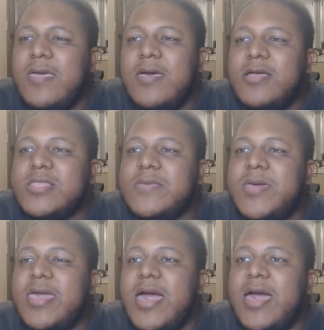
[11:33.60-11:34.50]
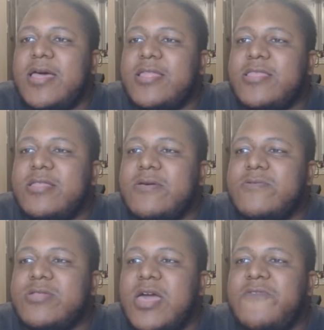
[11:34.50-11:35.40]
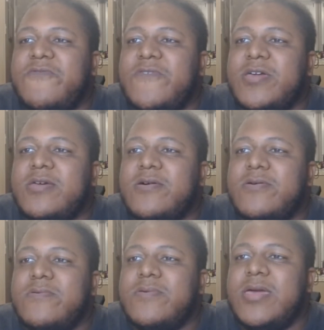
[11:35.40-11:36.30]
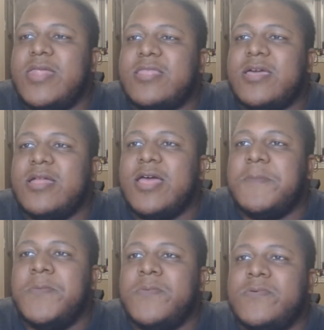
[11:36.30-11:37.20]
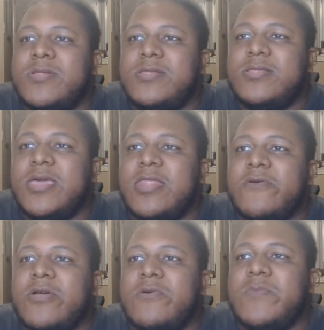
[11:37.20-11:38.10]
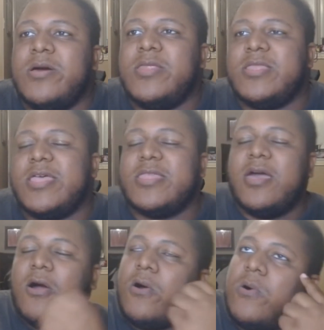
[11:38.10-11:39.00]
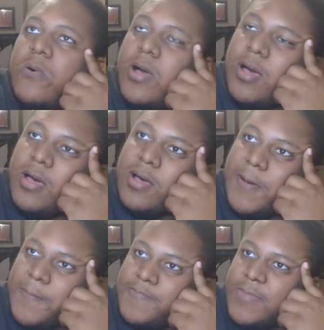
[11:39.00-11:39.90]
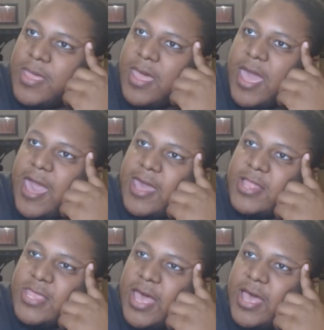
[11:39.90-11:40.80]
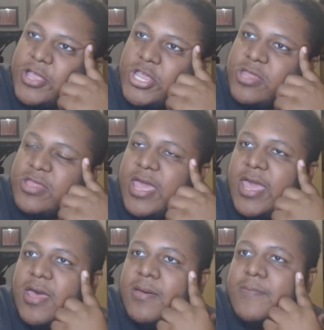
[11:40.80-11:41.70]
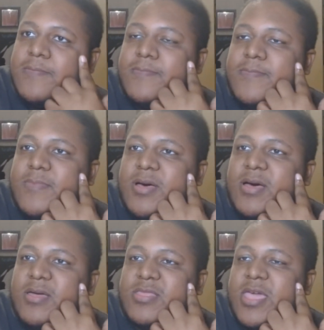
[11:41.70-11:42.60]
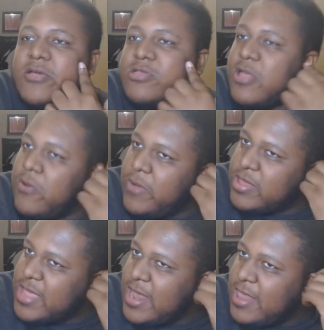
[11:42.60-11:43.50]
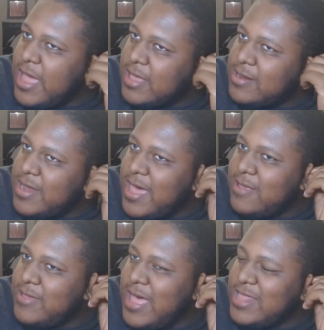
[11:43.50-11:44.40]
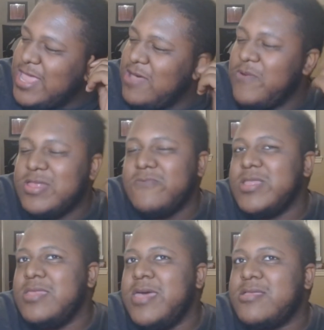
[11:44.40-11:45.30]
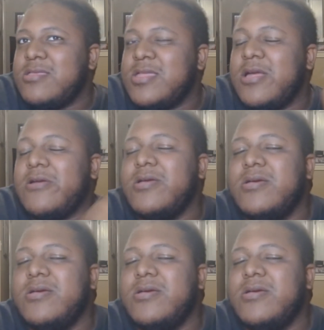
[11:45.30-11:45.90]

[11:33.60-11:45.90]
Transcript: To me, I thought that was kind of funny though, and I think a lot of people can agree with me on it, that their whole anti Shazam thing or so was kind of like not. I think it wasn't really necessary.